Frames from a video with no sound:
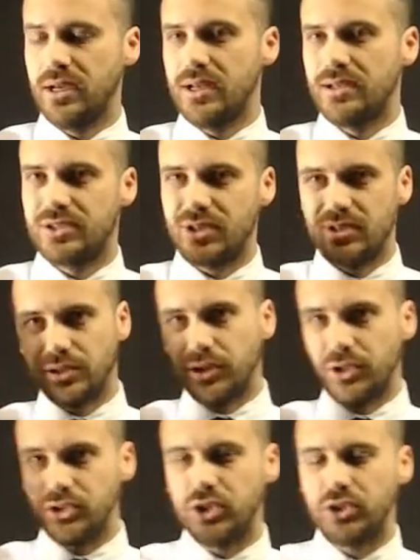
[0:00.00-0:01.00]
So the
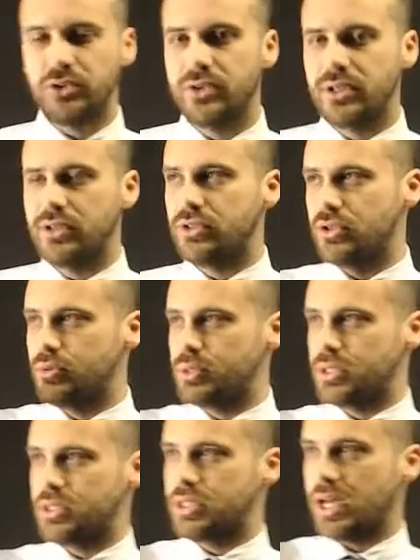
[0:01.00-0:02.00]
logical thing to do is
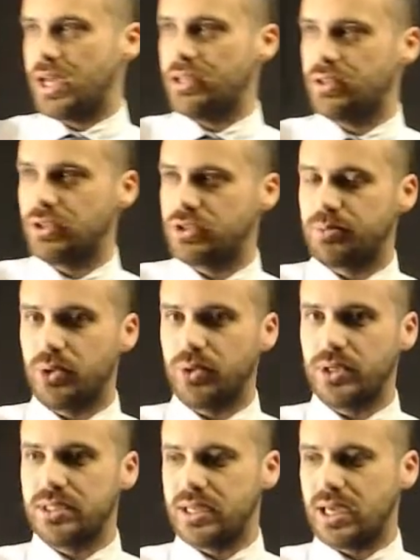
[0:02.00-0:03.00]
to take those
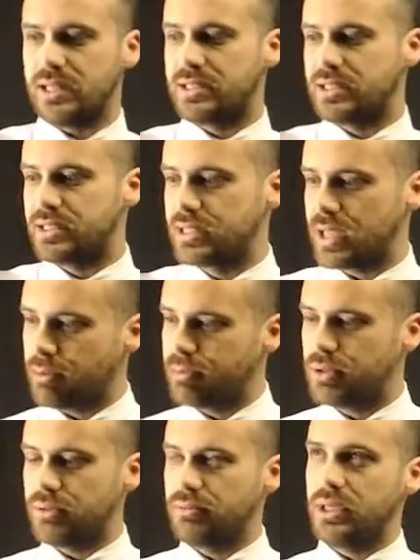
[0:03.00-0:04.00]
points and sub
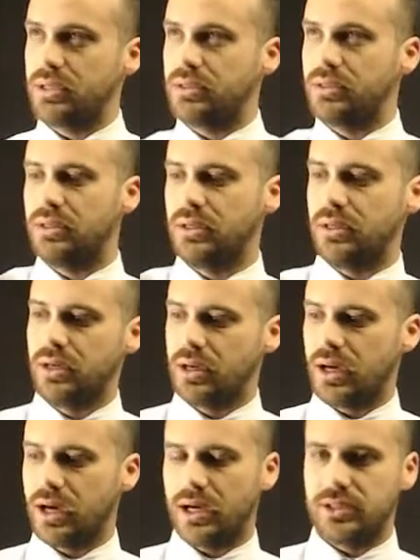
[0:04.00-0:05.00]
them in
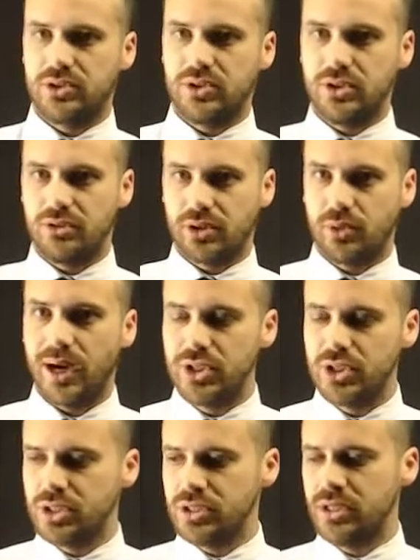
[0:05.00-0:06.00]
uh, to your
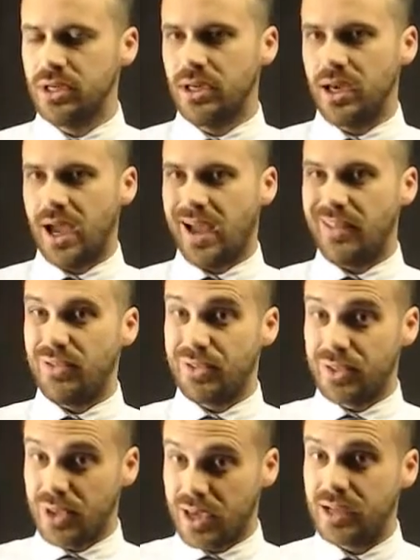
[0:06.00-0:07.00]
equation, and
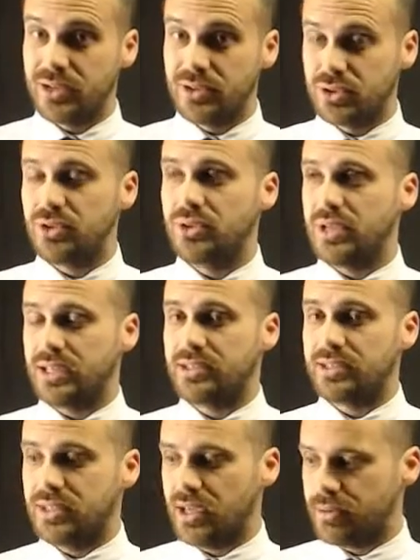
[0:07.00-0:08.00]
then do
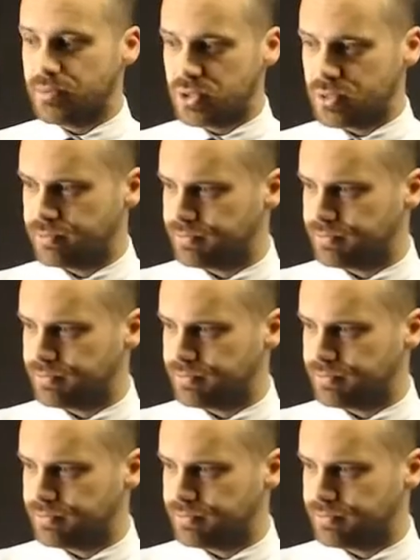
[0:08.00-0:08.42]
next steps.